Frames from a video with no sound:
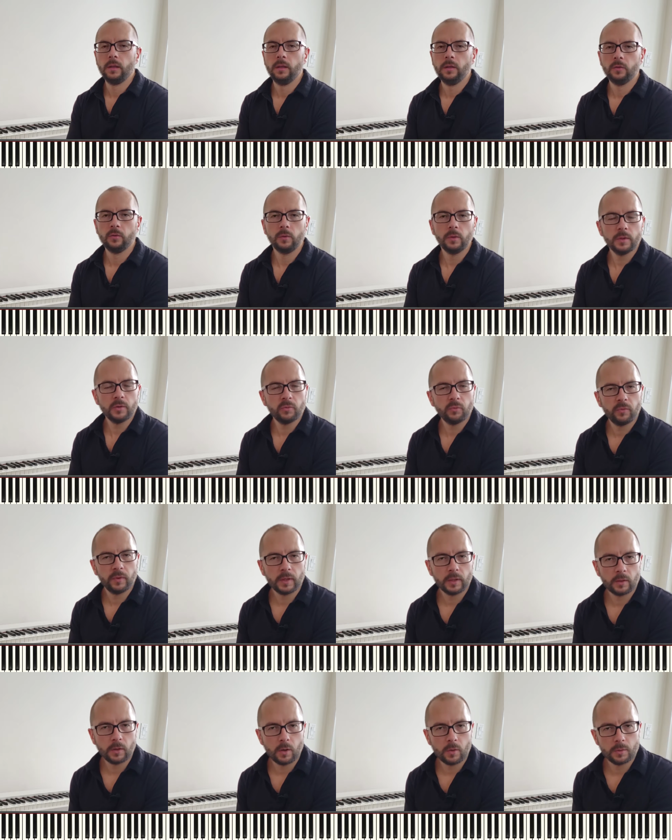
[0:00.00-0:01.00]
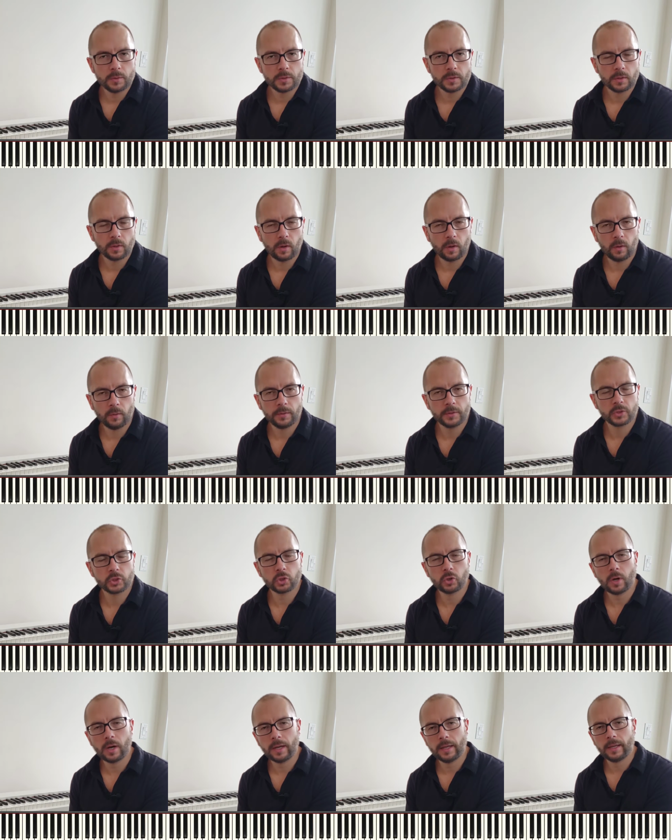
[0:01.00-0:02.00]
So let's figure out all the
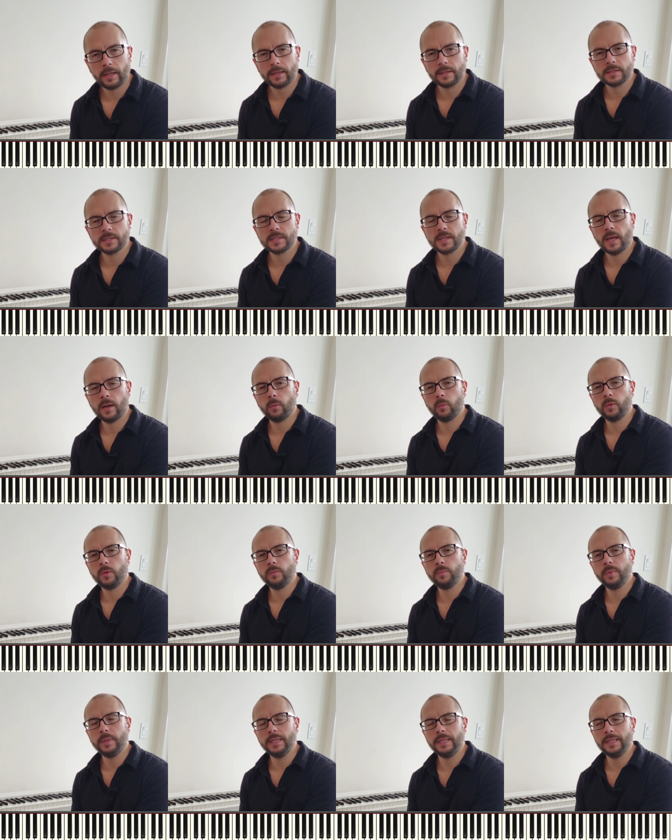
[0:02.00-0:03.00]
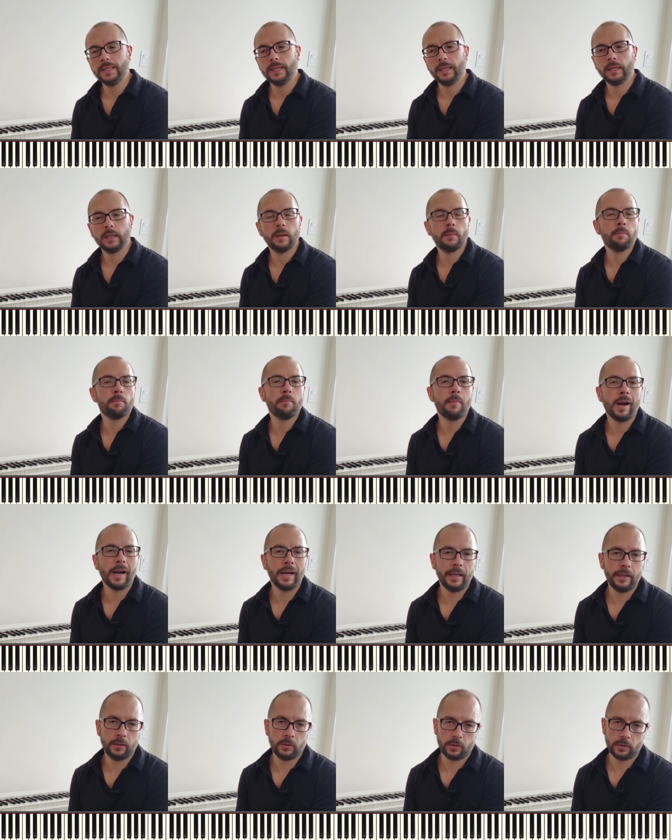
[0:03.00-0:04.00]
triads that would be in a
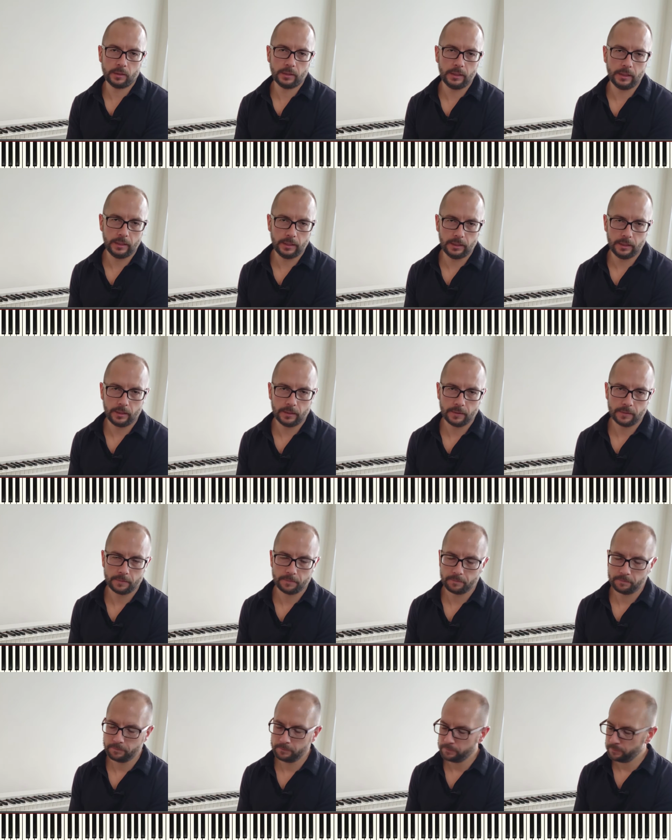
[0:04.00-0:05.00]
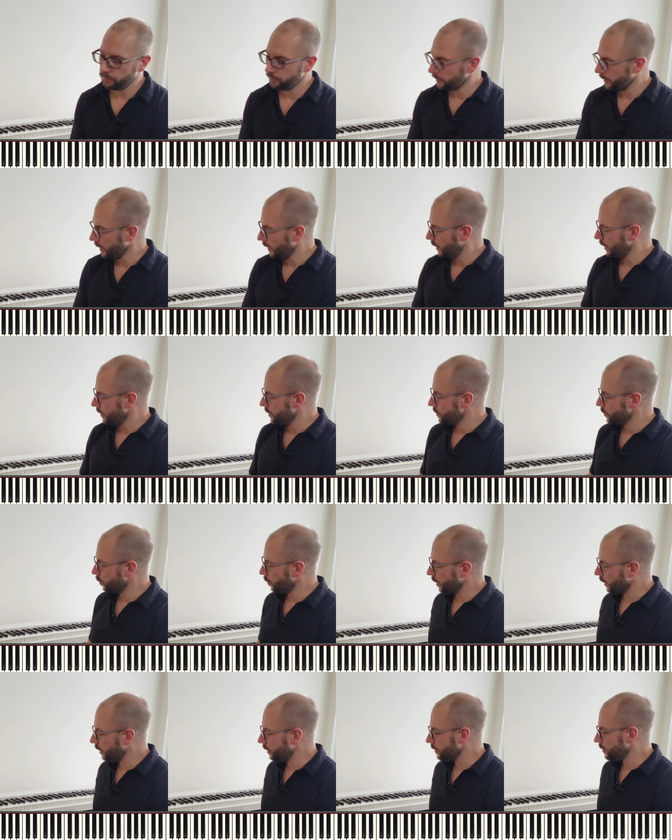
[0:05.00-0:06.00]
minor key. So
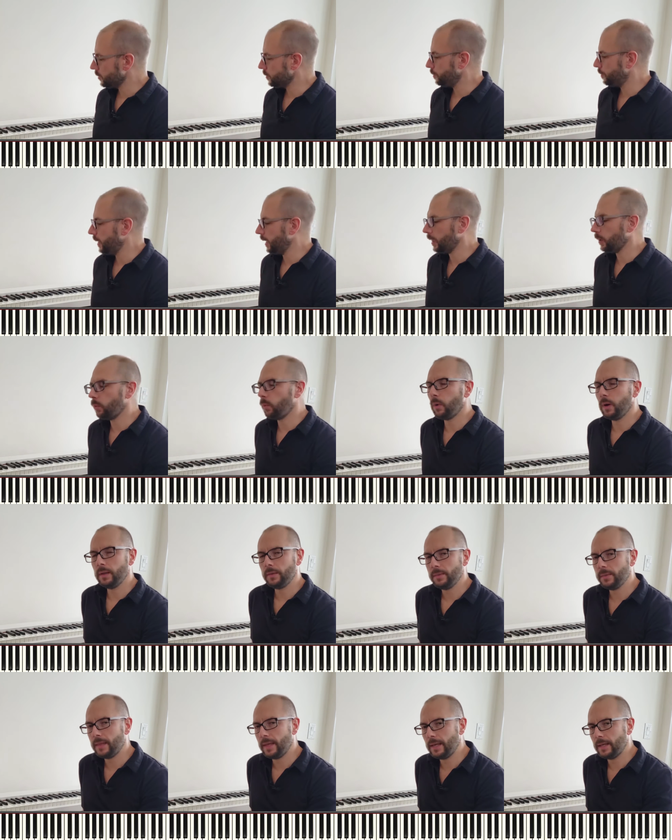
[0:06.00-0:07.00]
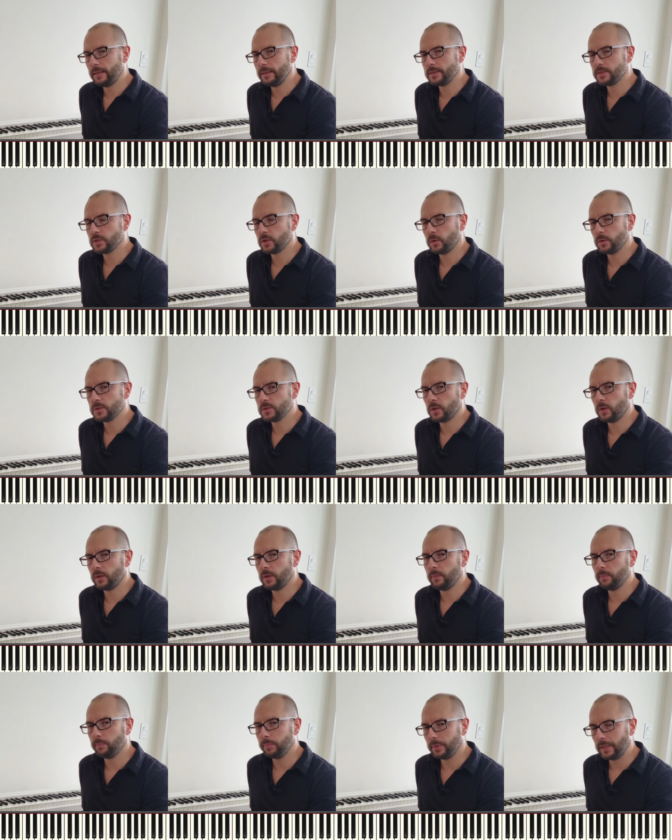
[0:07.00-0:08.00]
we're going to pick one that starts on a
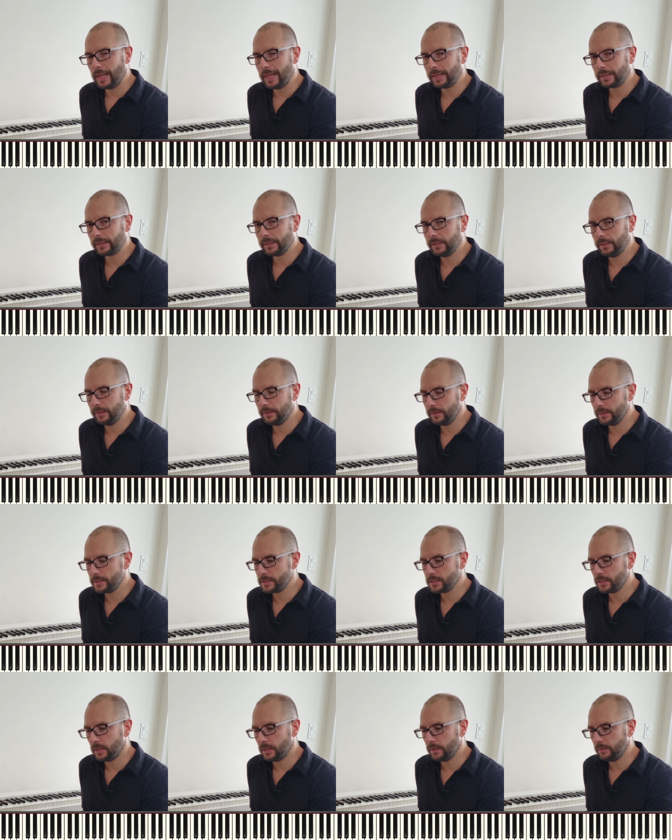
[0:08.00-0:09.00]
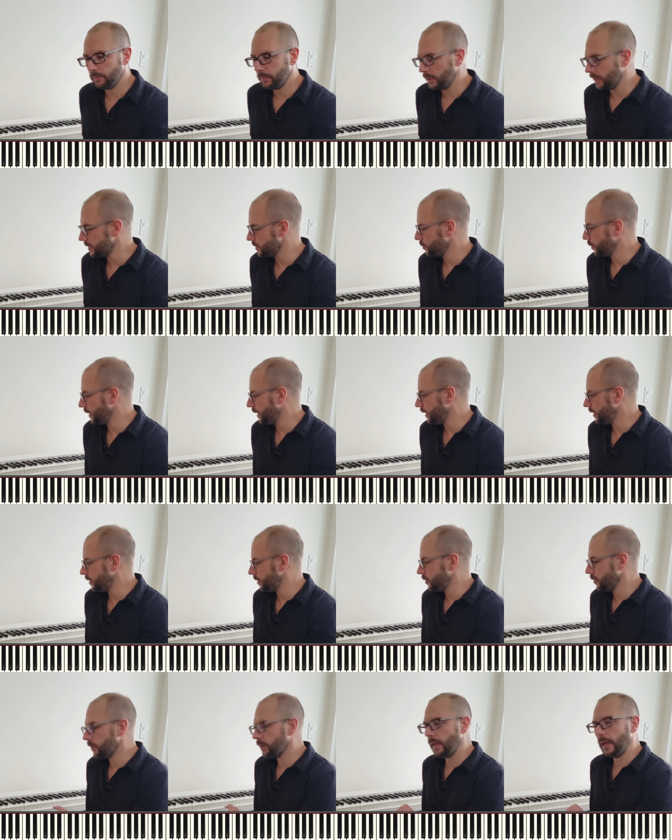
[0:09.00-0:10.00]
black key this time because we didn't
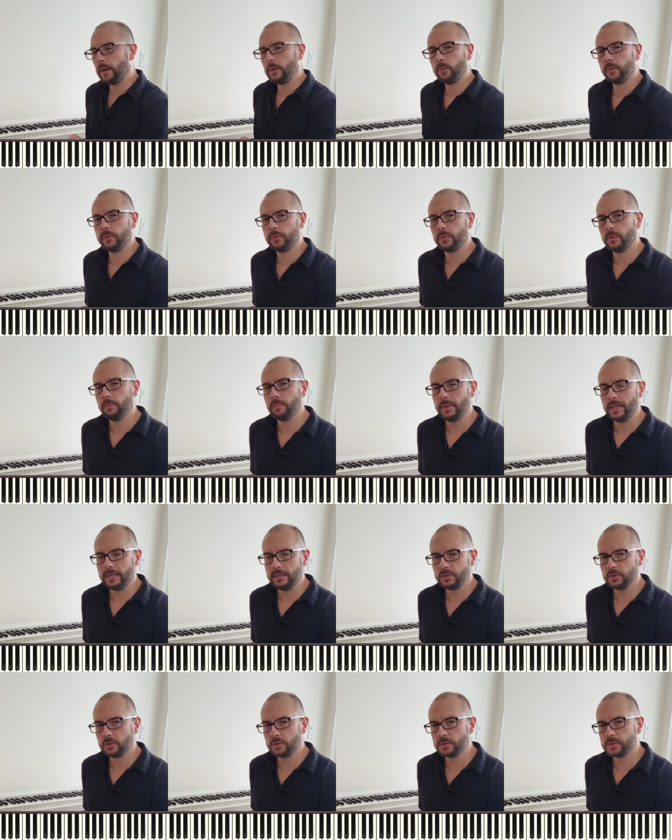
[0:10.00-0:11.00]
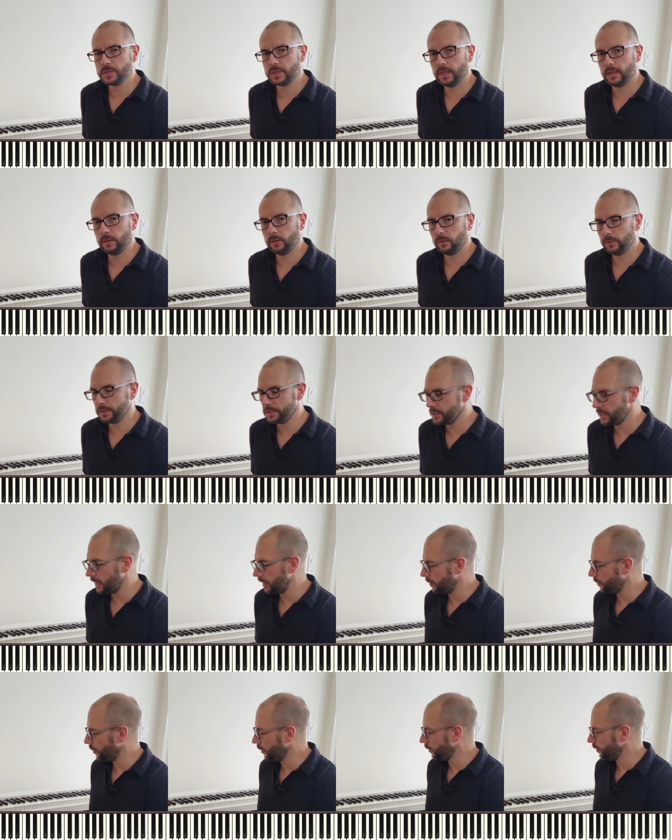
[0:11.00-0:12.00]
do that with the major scale
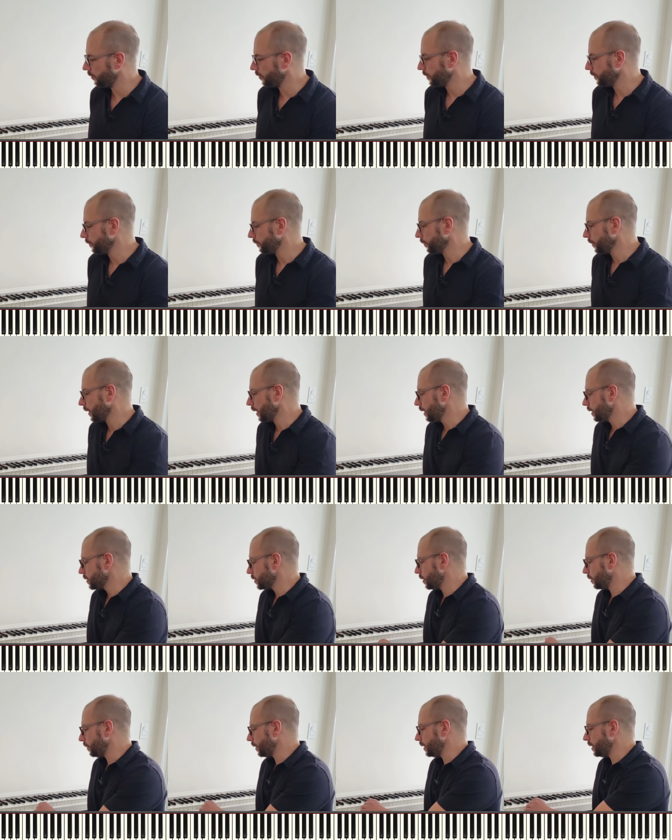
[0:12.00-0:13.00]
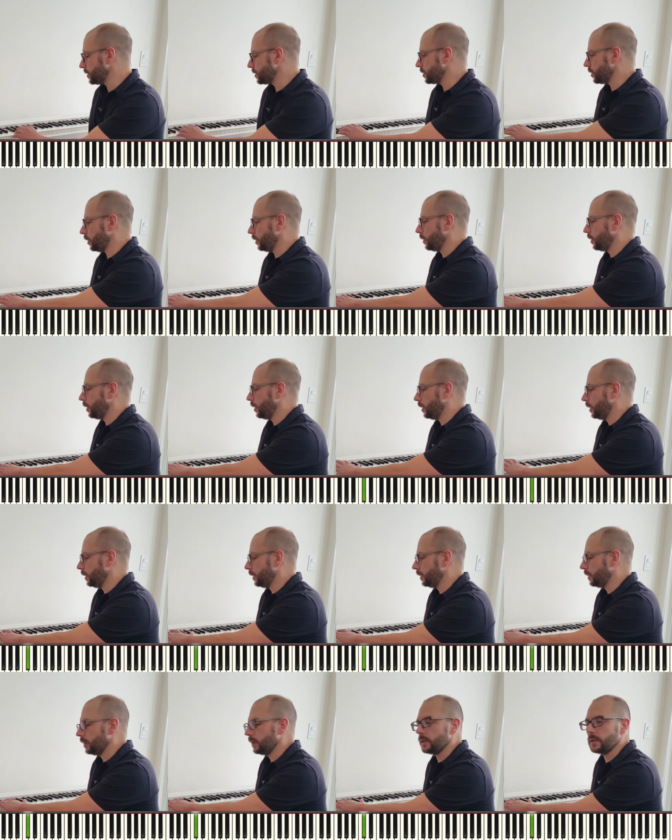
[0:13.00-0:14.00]
examples. So I'm going to start
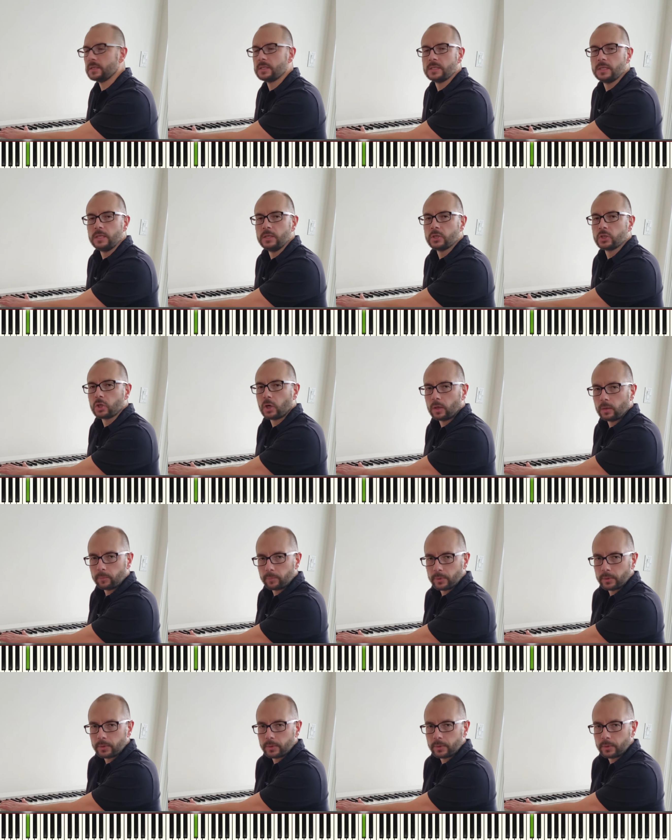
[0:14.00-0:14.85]
on C sharp,